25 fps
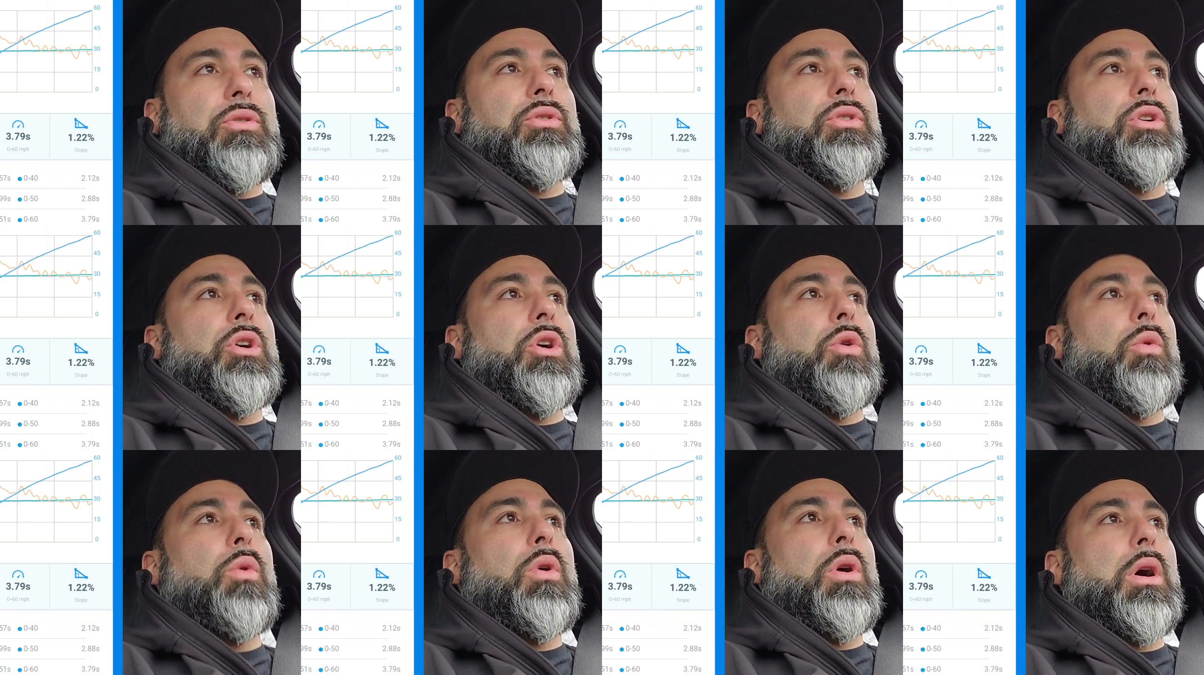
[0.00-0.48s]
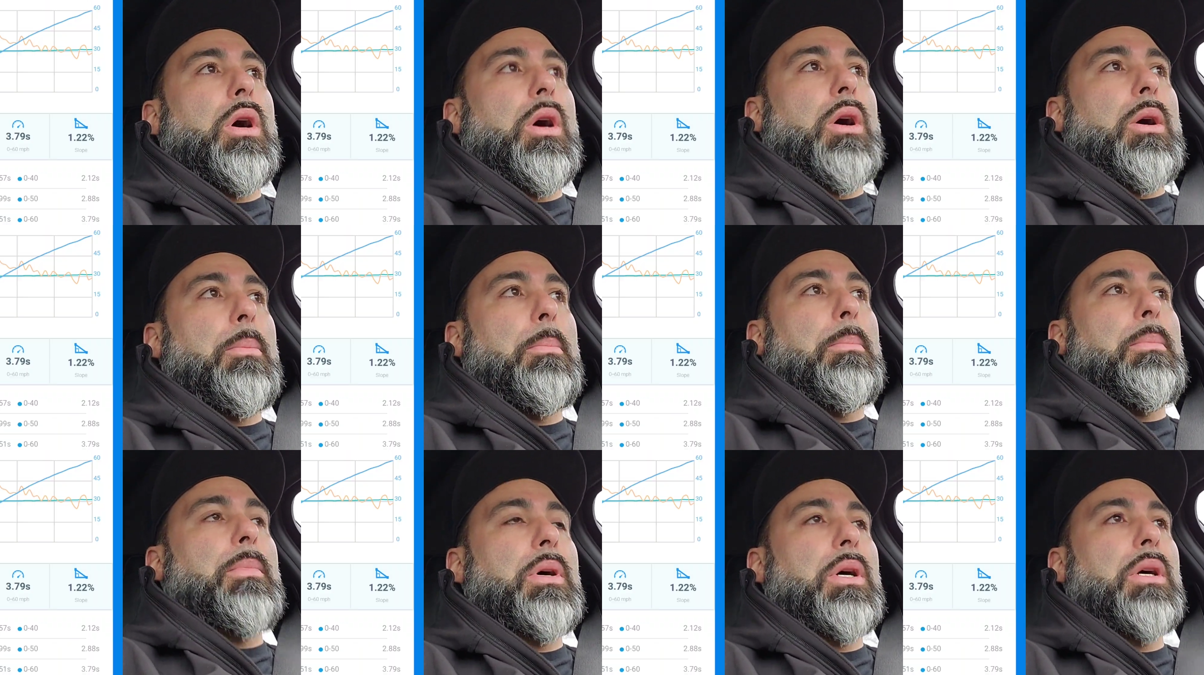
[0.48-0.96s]

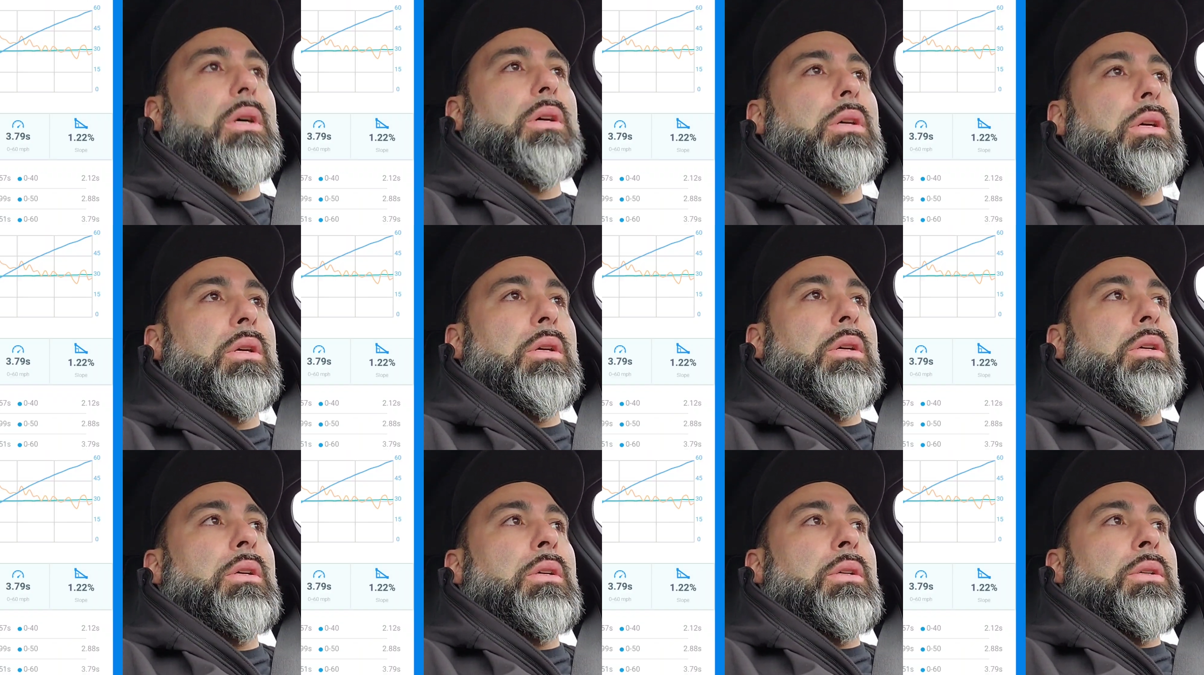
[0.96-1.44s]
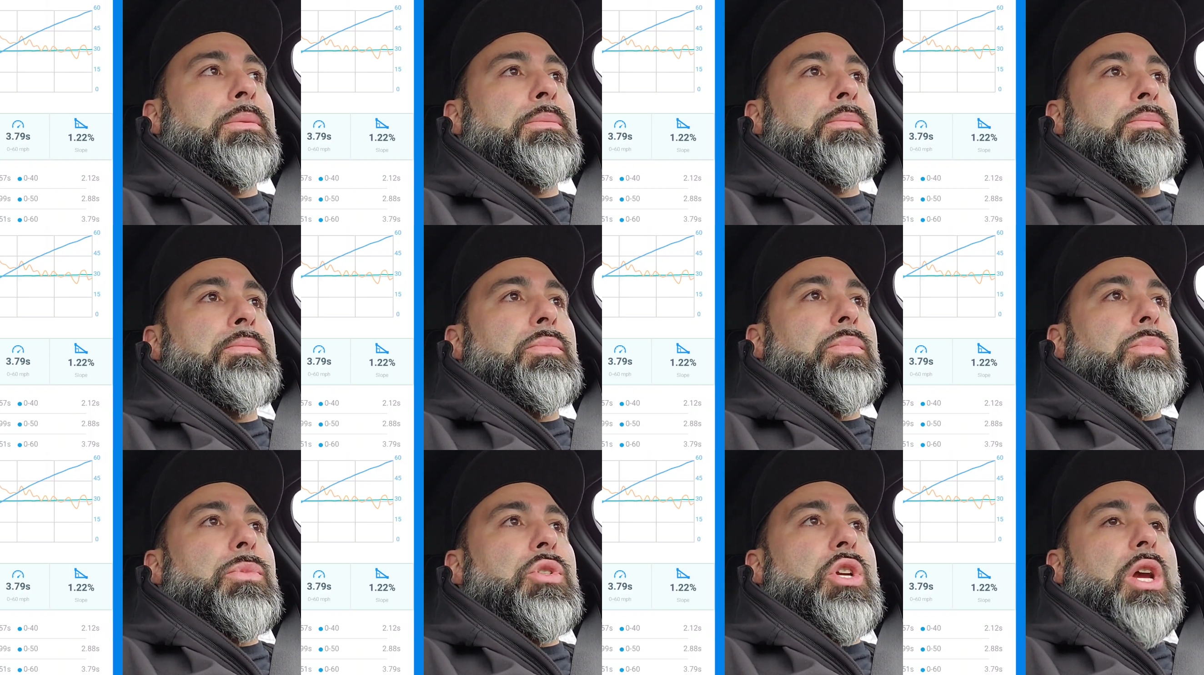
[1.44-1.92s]
no
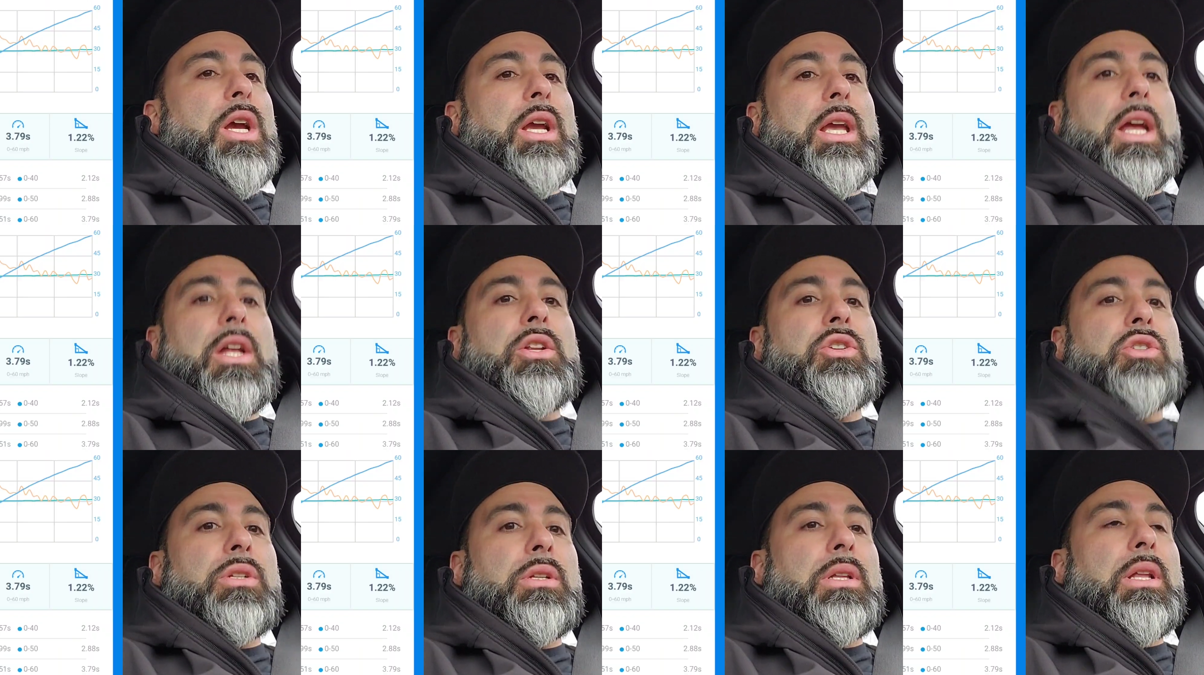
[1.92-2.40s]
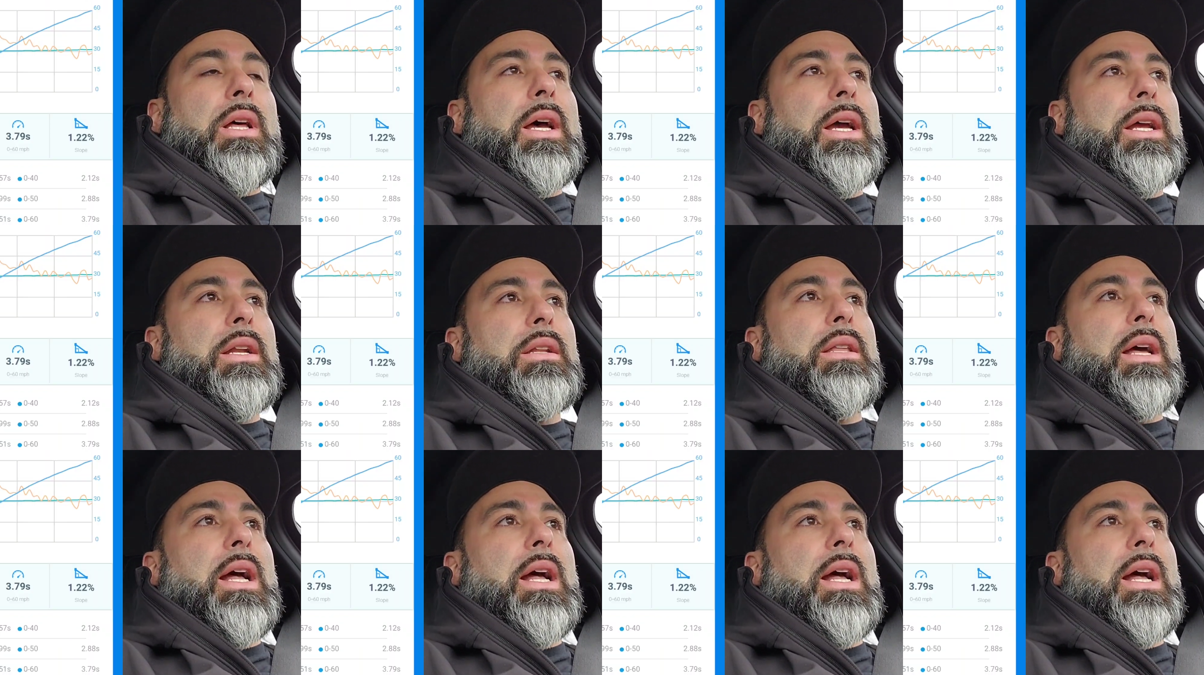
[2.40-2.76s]
check engine light.